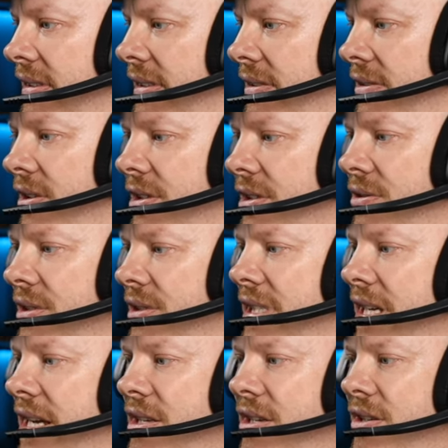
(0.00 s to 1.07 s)
Right,
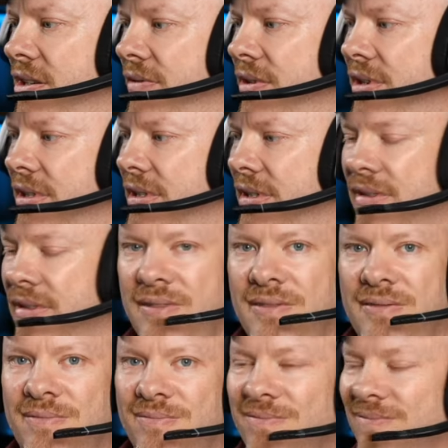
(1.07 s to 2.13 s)
Sunseen Universe,
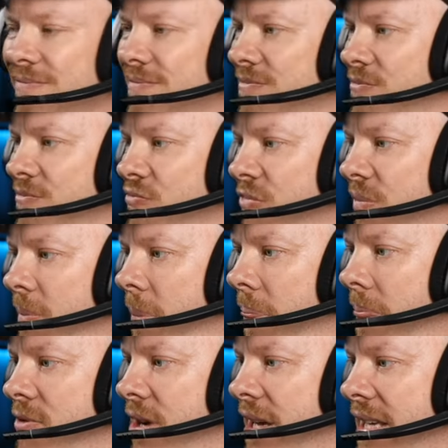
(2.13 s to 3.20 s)

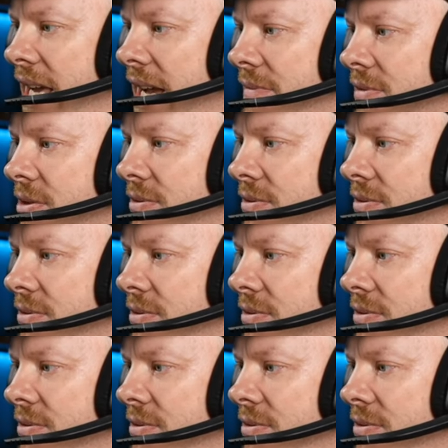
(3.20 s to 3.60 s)
great to have you